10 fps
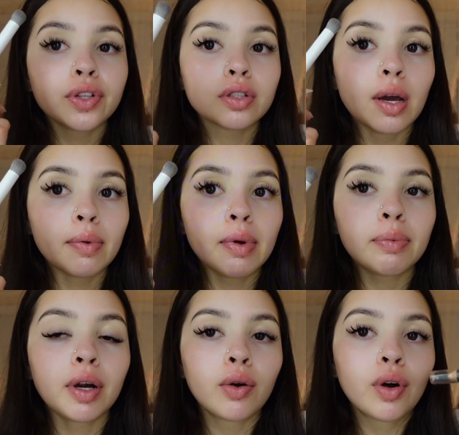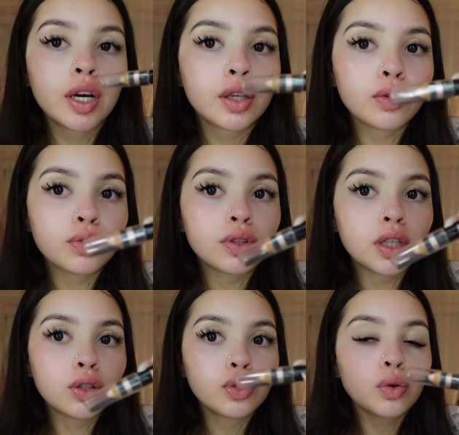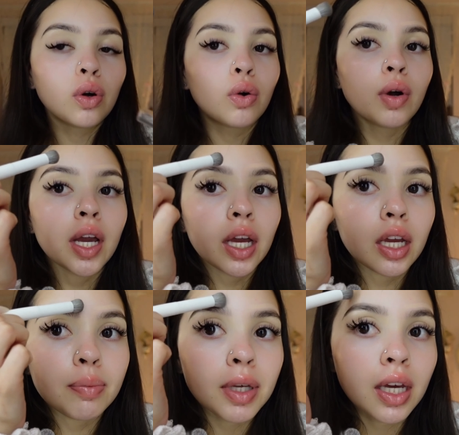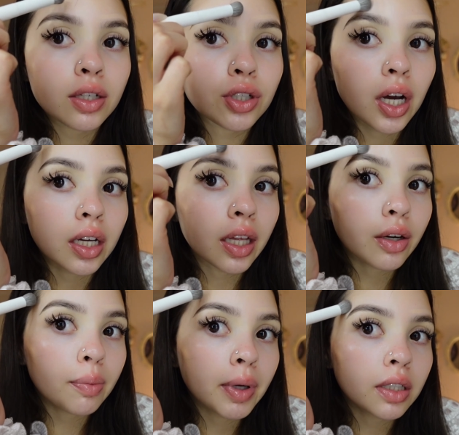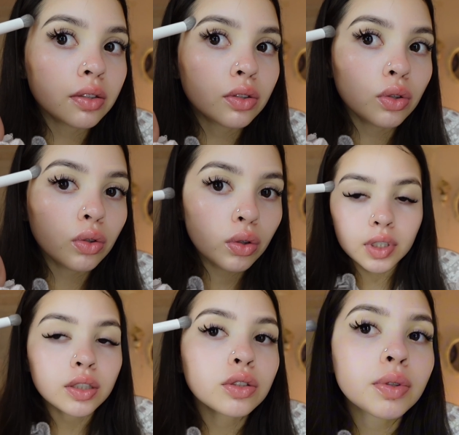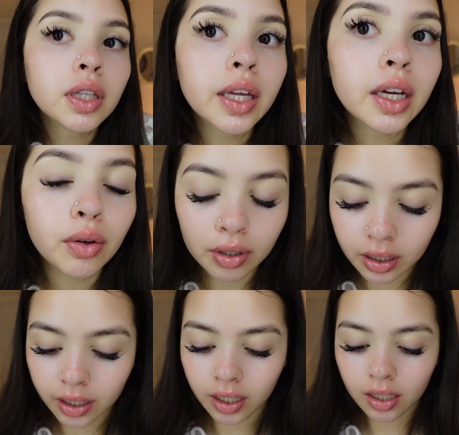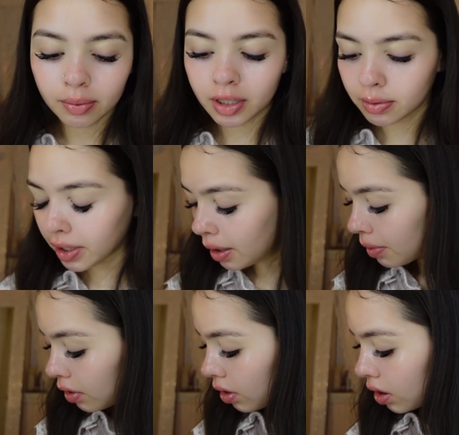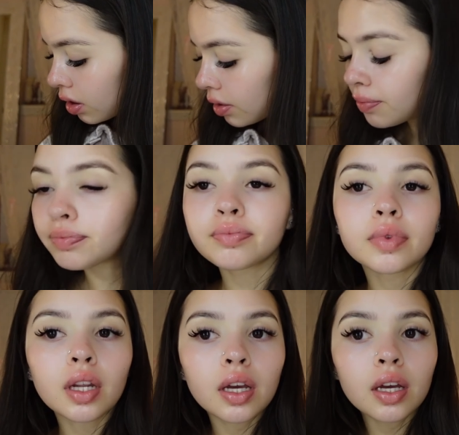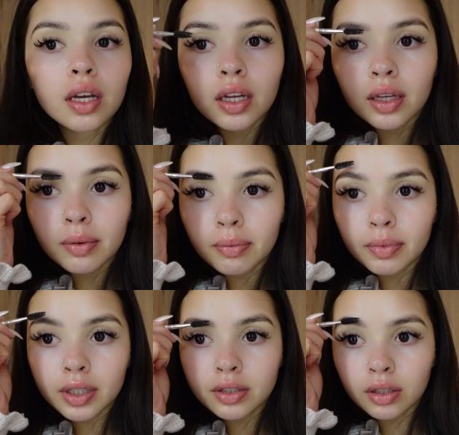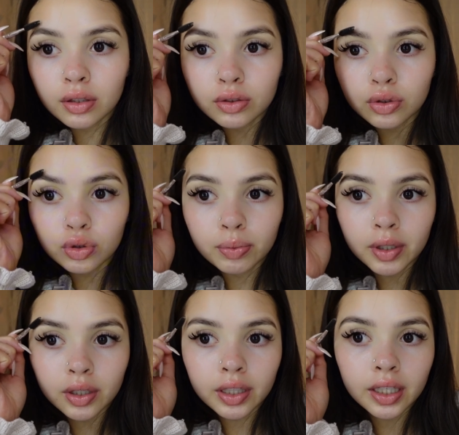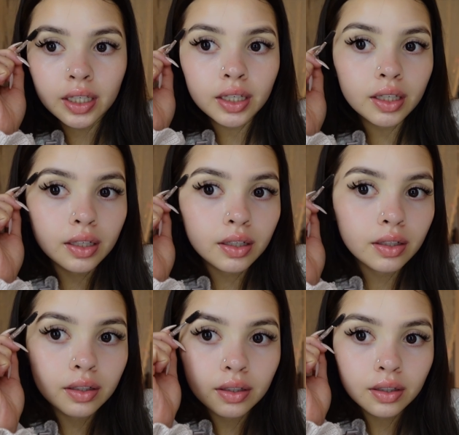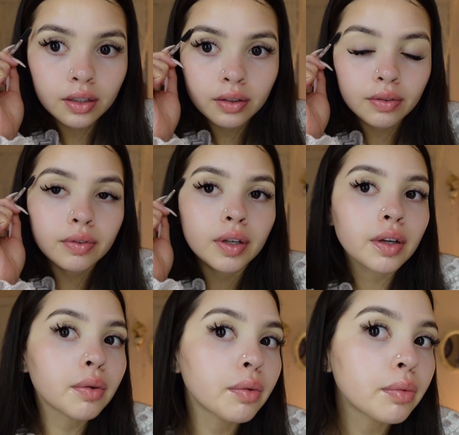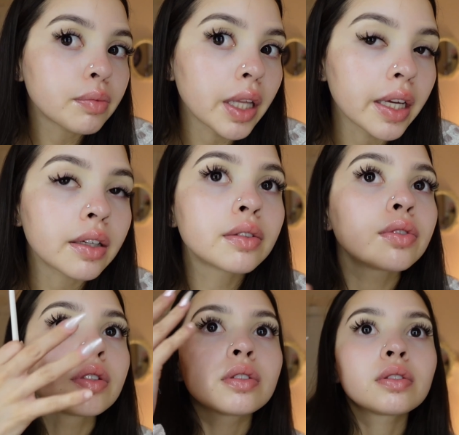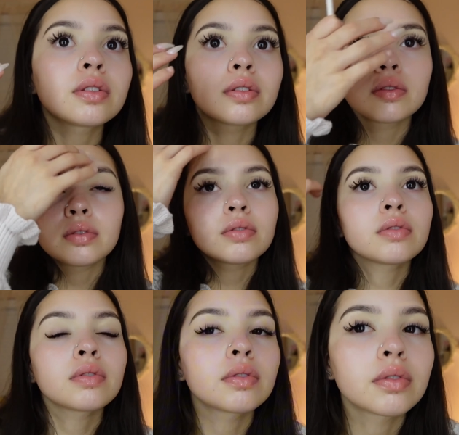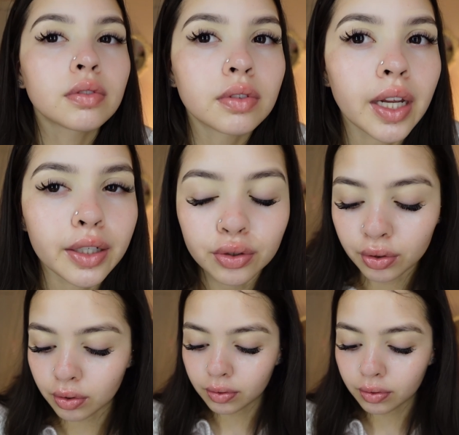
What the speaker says: the top of my brow, I use the Duo ABH highlighter pencil. I just really like how clean it makes my eyebrow look. It makes it look super clean, very like just natural.